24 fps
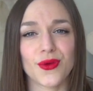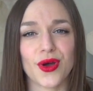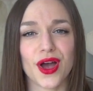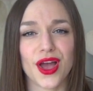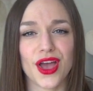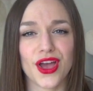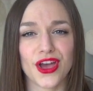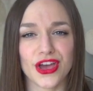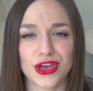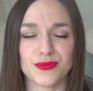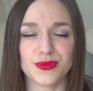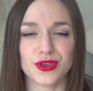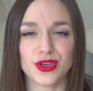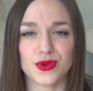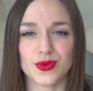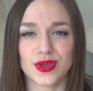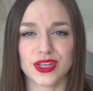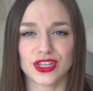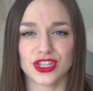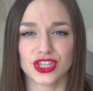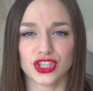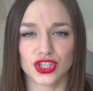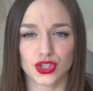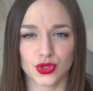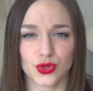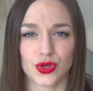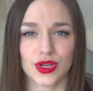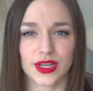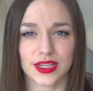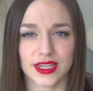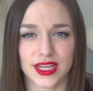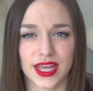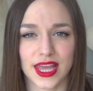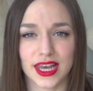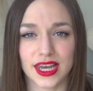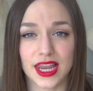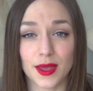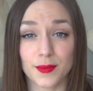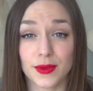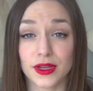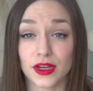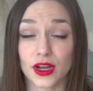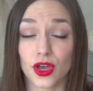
I hope you enjoyed it. Let me